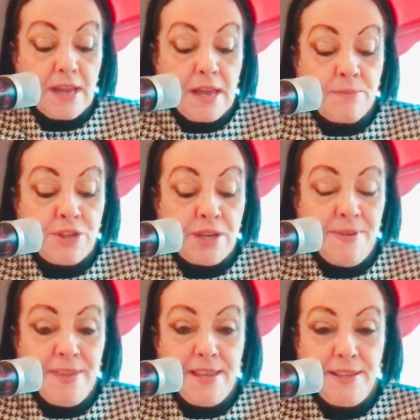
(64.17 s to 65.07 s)
I'm
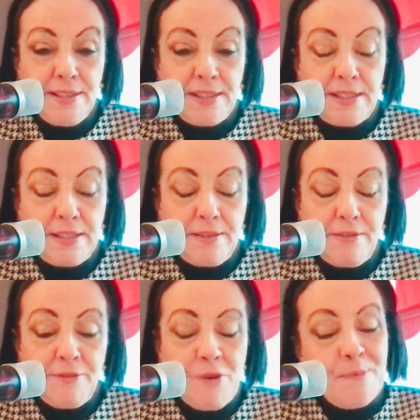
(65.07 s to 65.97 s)
doing this
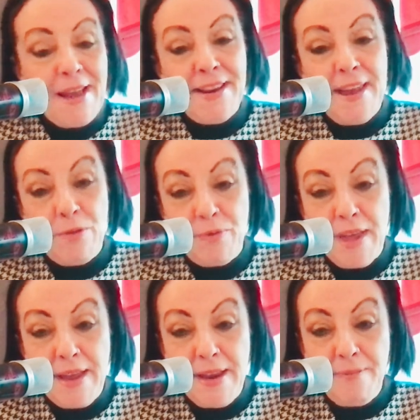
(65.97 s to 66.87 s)
for many out there.